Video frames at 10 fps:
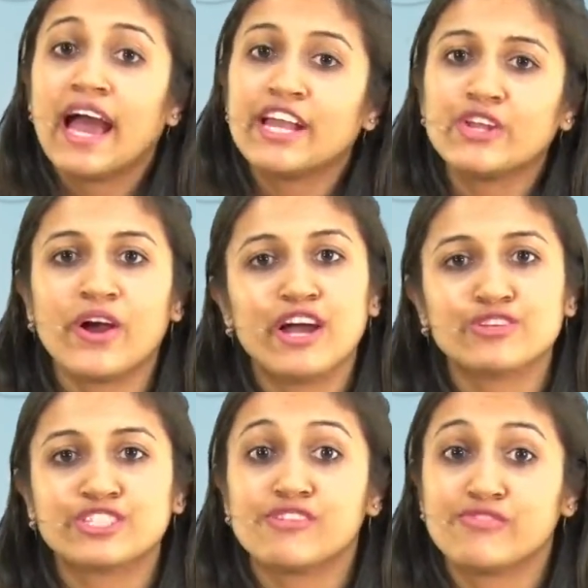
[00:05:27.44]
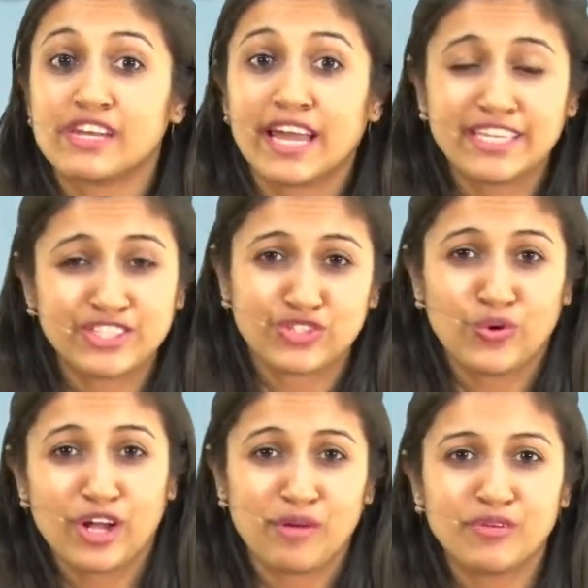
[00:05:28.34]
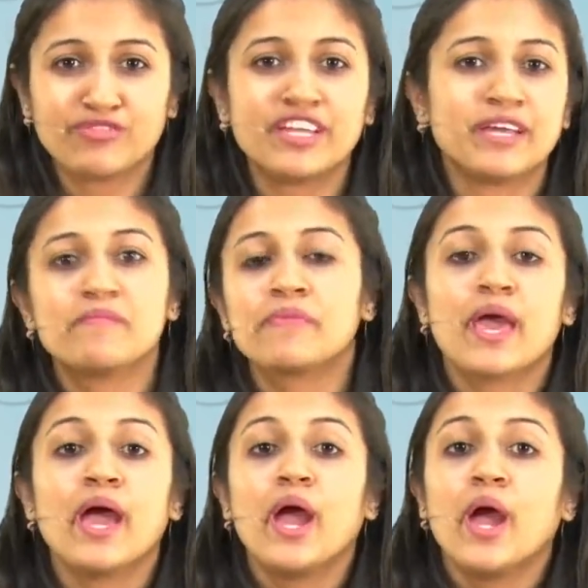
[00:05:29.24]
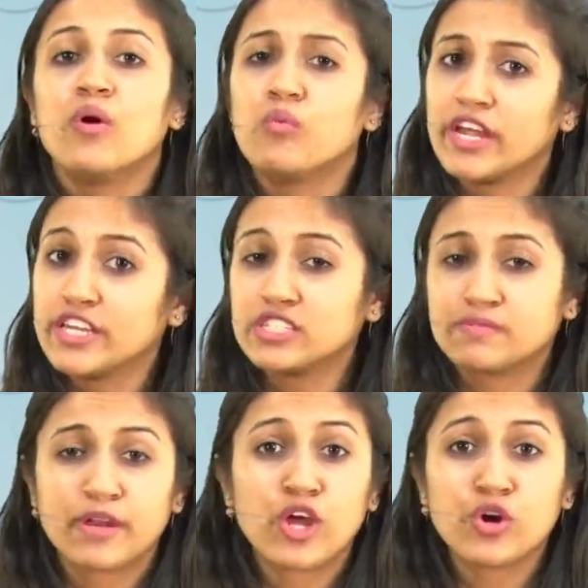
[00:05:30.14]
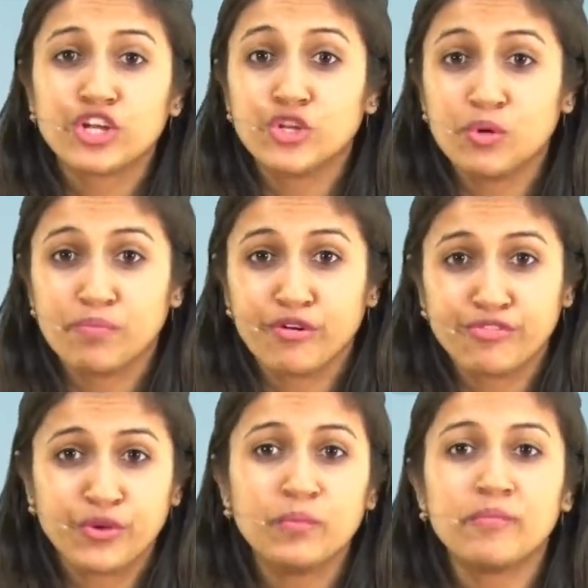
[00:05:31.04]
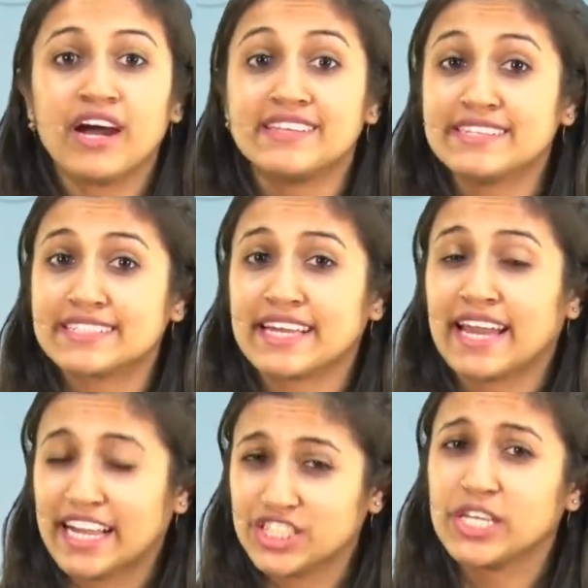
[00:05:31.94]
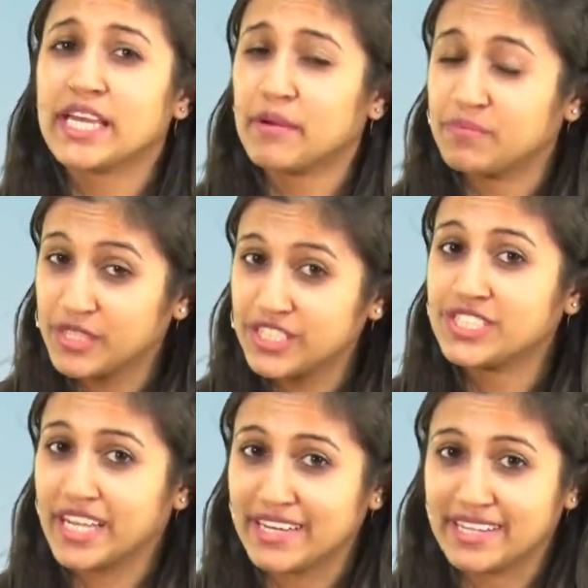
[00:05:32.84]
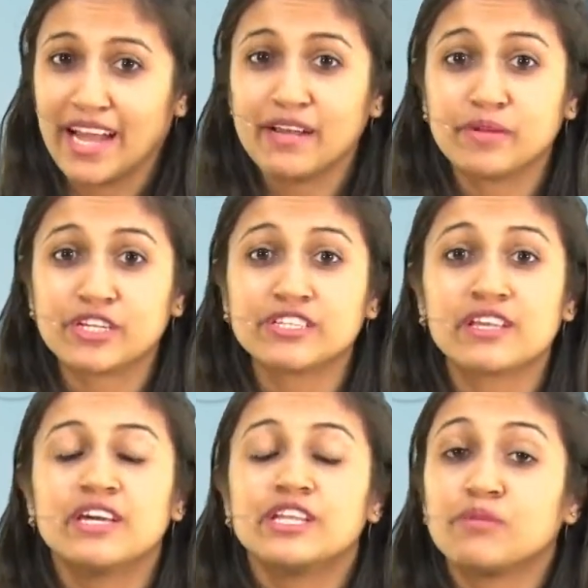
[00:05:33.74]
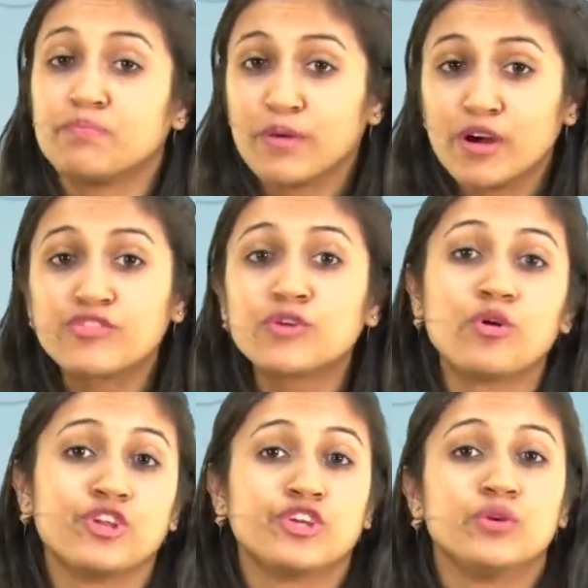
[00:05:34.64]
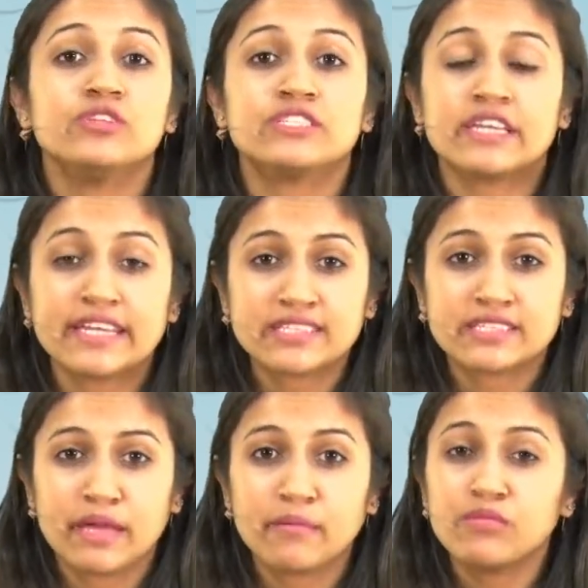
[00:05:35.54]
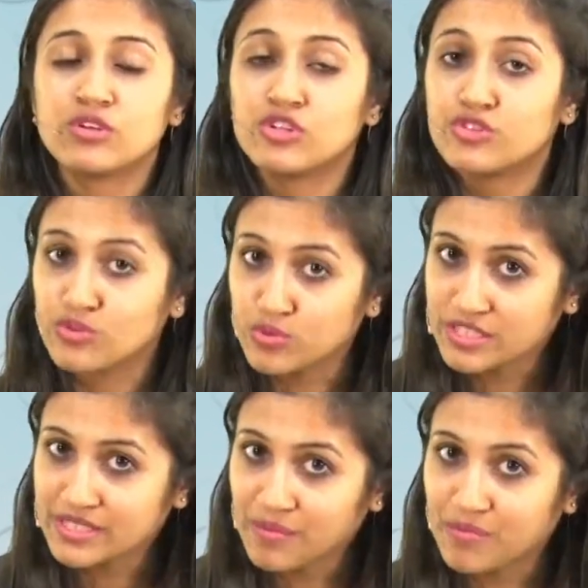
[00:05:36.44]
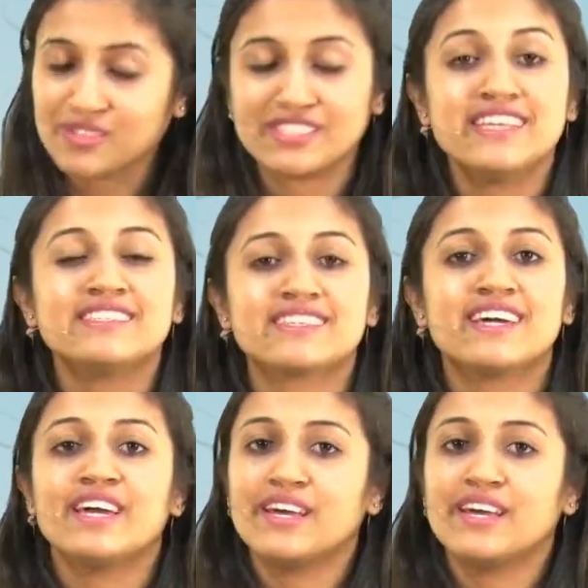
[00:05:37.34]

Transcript: and you have yourself a nice strong cup of tea. When you spray on a new perfume, others can actually appreciate that because the perfume molecules reach them through the same process,